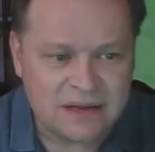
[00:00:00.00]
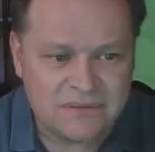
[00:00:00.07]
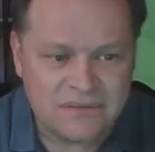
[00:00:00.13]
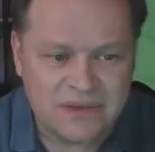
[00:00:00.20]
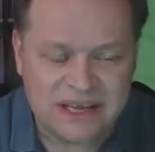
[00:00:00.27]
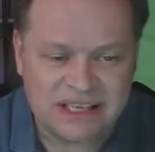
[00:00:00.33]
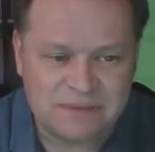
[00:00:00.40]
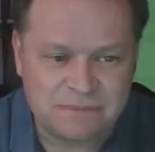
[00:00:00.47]

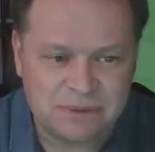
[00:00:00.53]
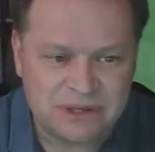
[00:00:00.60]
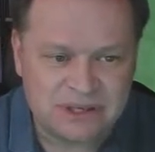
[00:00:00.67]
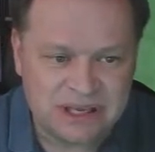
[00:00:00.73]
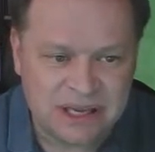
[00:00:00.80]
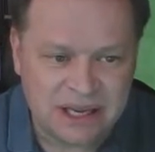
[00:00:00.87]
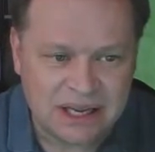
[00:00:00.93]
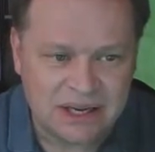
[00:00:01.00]
this
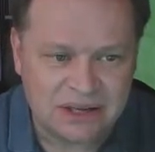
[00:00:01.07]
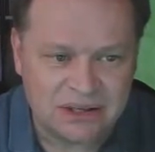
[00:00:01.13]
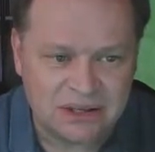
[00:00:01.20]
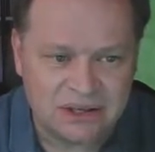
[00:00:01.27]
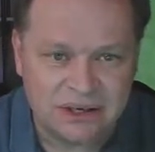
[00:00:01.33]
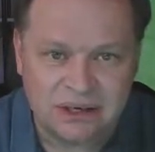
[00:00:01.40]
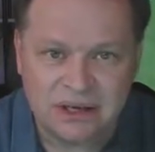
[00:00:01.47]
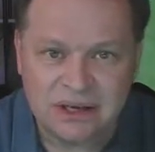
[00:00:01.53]

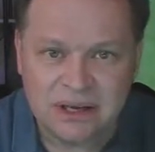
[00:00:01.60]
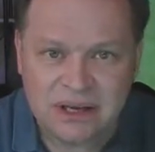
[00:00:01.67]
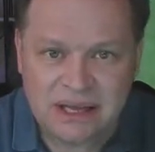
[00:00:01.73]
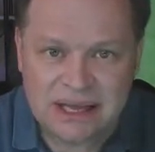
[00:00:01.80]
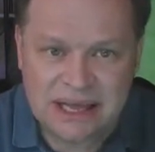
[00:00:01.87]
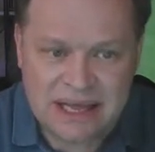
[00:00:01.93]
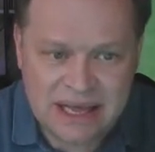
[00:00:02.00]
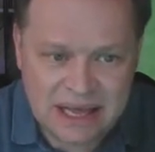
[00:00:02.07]
particular
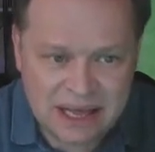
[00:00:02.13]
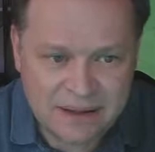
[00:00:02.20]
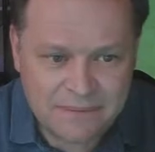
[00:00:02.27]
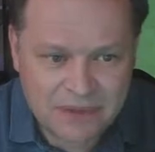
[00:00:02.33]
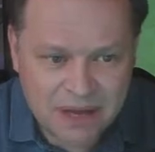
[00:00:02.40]
key.